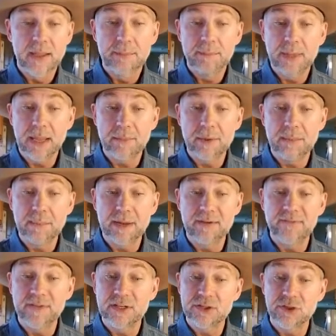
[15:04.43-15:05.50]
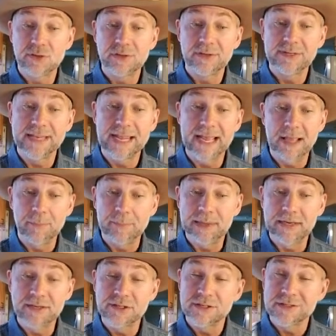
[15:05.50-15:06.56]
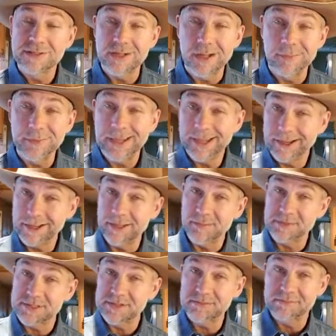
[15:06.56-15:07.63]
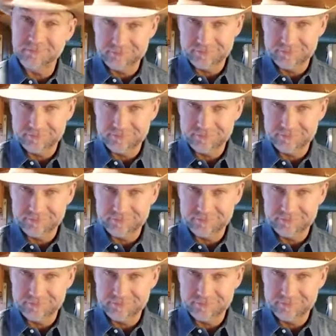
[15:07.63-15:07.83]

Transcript: May be beneficial in helping to stop hiccups.